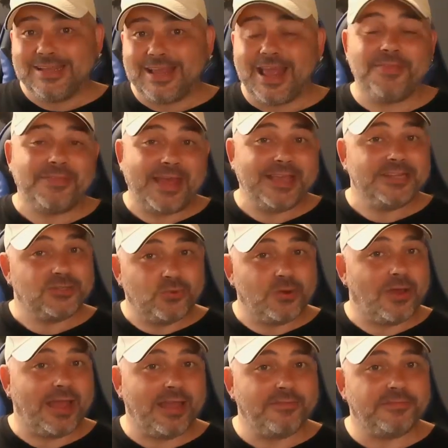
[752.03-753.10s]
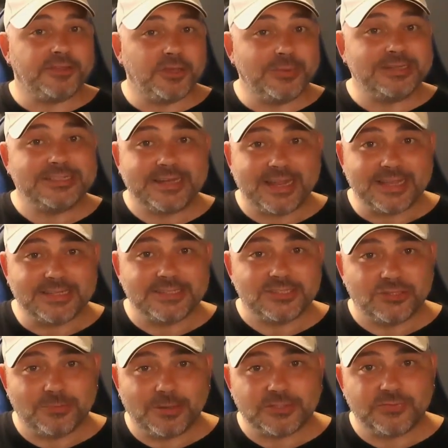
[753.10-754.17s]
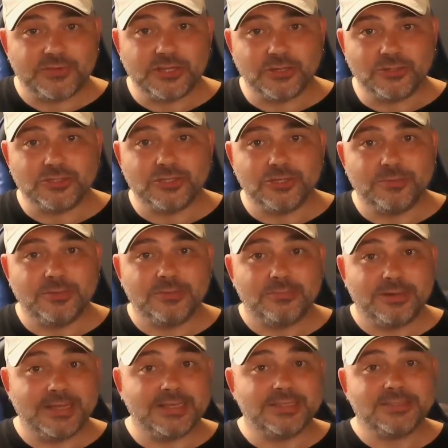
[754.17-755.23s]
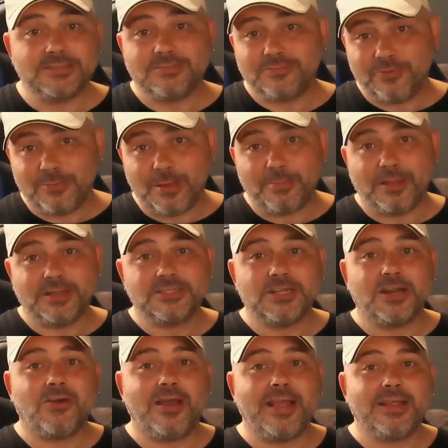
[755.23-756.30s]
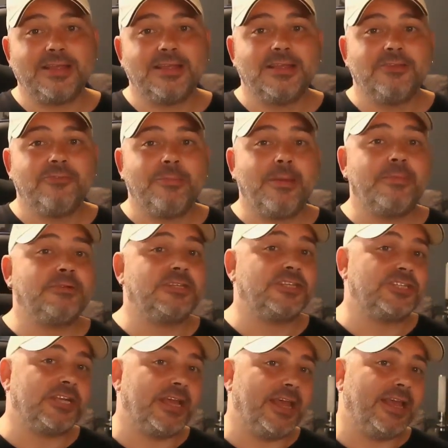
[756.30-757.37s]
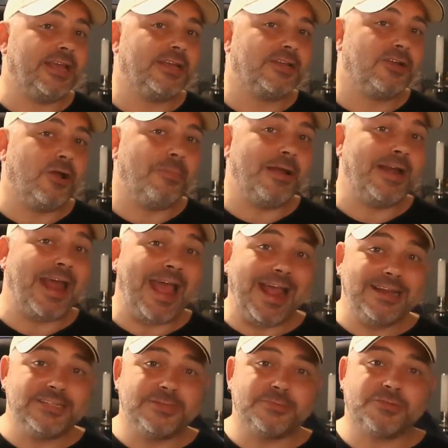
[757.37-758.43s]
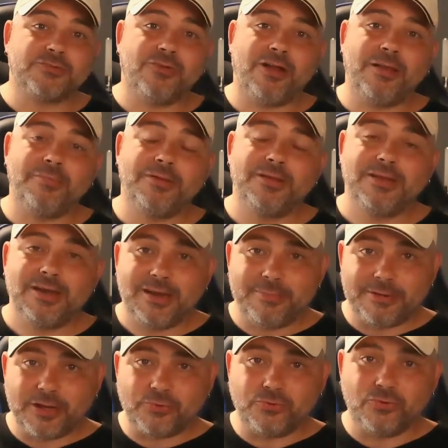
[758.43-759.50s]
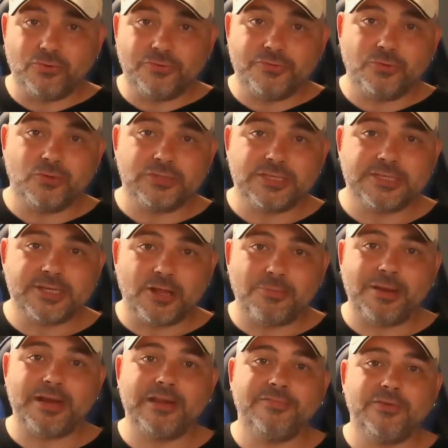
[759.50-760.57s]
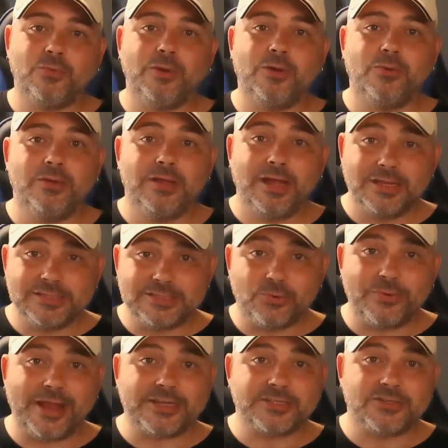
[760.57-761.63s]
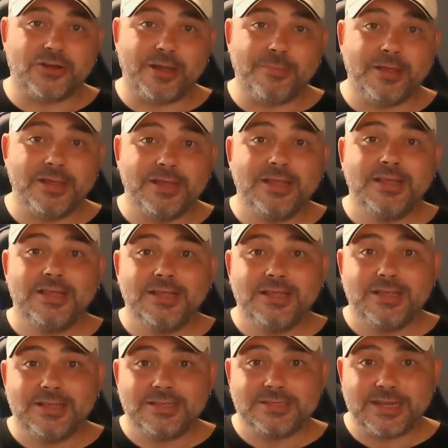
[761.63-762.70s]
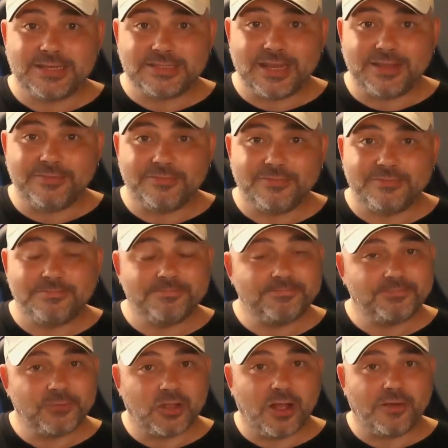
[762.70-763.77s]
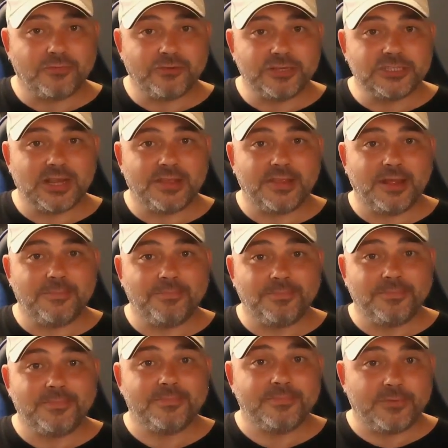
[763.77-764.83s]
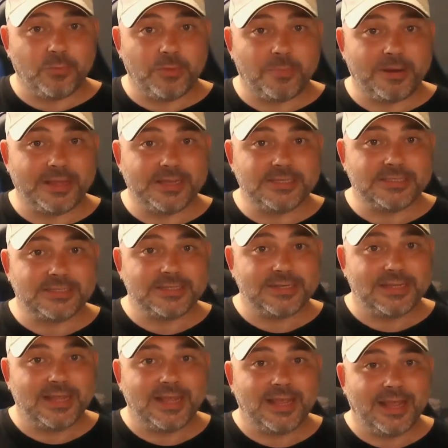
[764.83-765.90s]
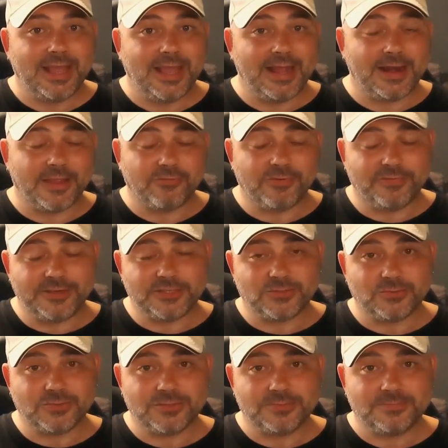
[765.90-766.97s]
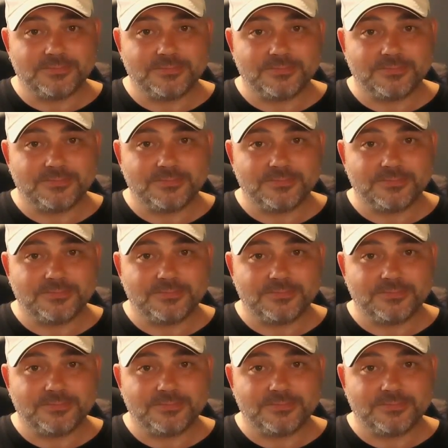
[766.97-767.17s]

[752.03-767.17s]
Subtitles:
And that is all I have for you in today's Too Much for YouTube. Please remember to like, remember to share, comment and subscribe. Let me know your thoughts, as know many if you will. Until next time, stay safe, look after each other, film the police and other officials.